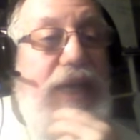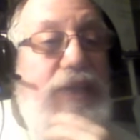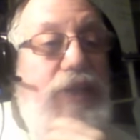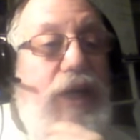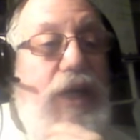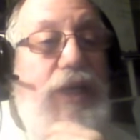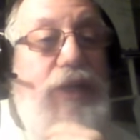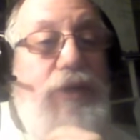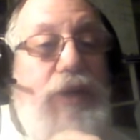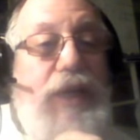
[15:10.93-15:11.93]
And
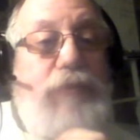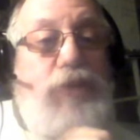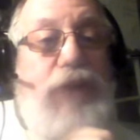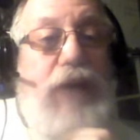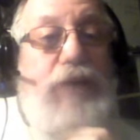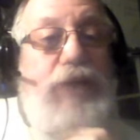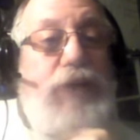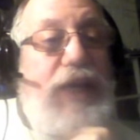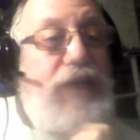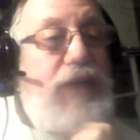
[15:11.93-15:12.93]
here I am. Do not lay
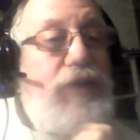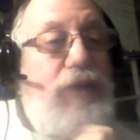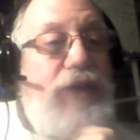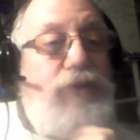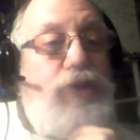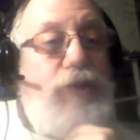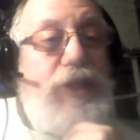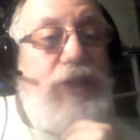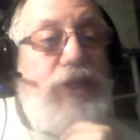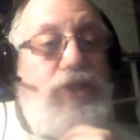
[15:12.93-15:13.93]
your hand on the lad or
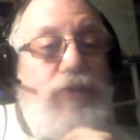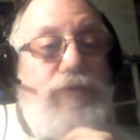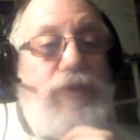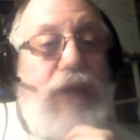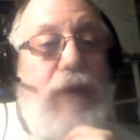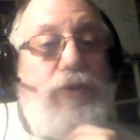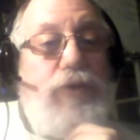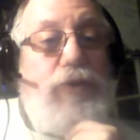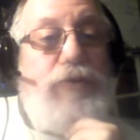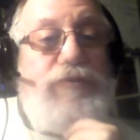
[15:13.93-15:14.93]
do anything to him, for now
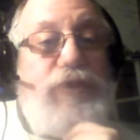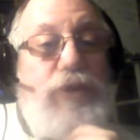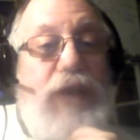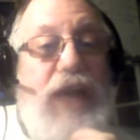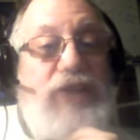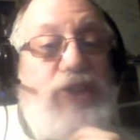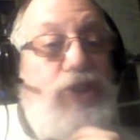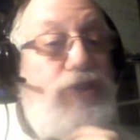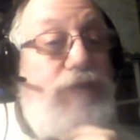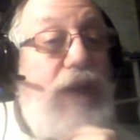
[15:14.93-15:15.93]
I know you fear God,
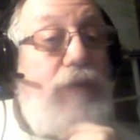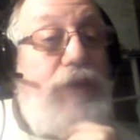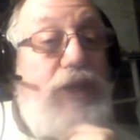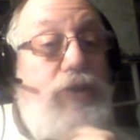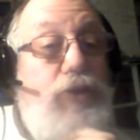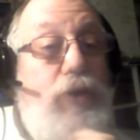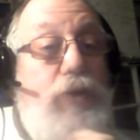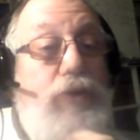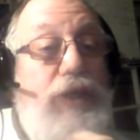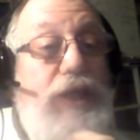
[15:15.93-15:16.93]
since you've not withheld your
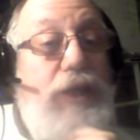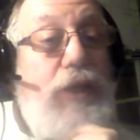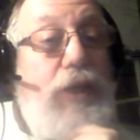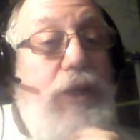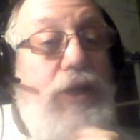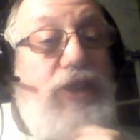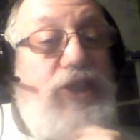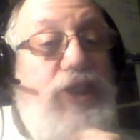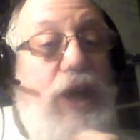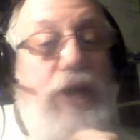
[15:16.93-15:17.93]
only
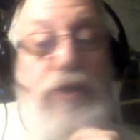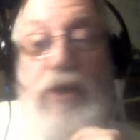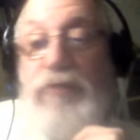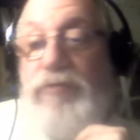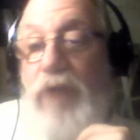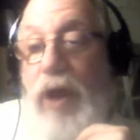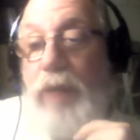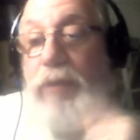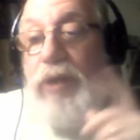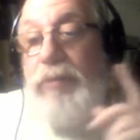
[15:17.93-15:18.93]
son
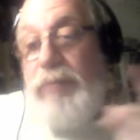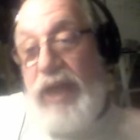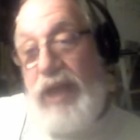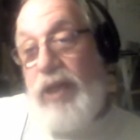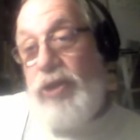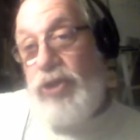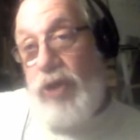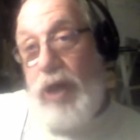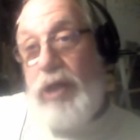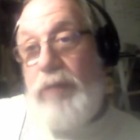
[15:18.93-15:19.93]
from me.
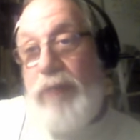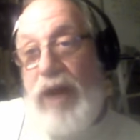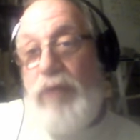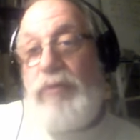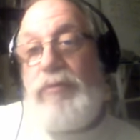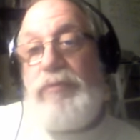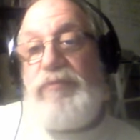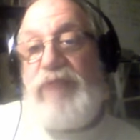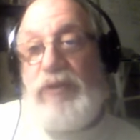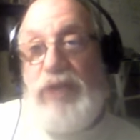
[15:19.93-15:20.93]
Talk about
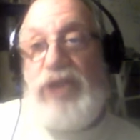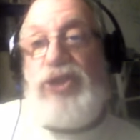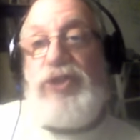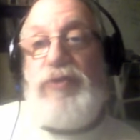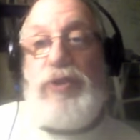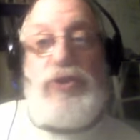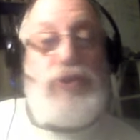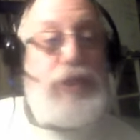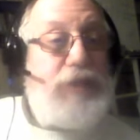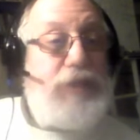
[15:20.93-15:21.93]
foundations for the
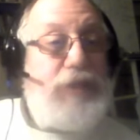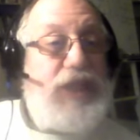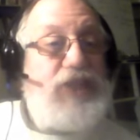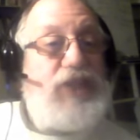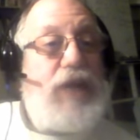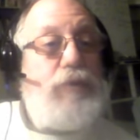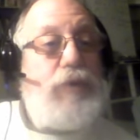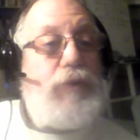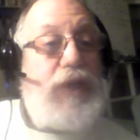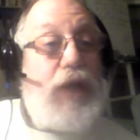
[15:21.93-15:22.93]
Trinity, but that's not
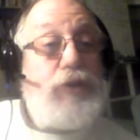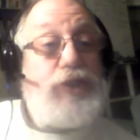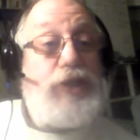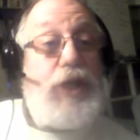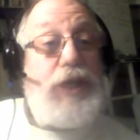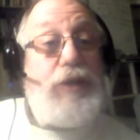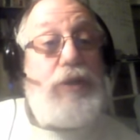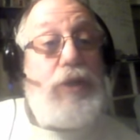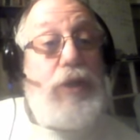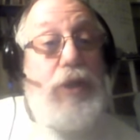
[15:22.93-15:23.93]
where we are tonight.